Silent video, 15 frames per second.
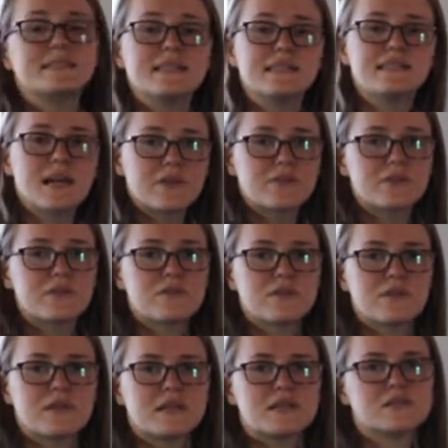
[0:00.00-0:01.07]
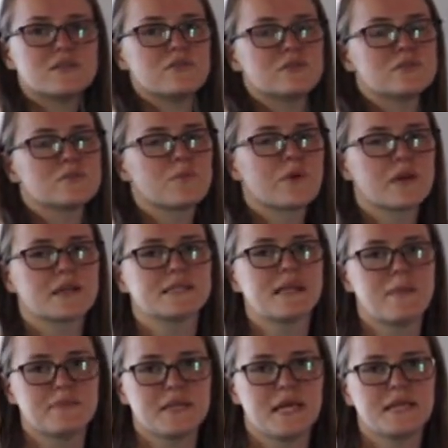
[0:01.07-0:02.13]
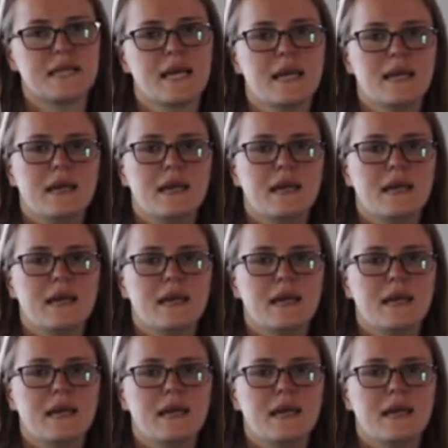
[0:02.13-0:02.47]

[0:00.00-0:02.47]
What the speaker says: 630 students were accepted.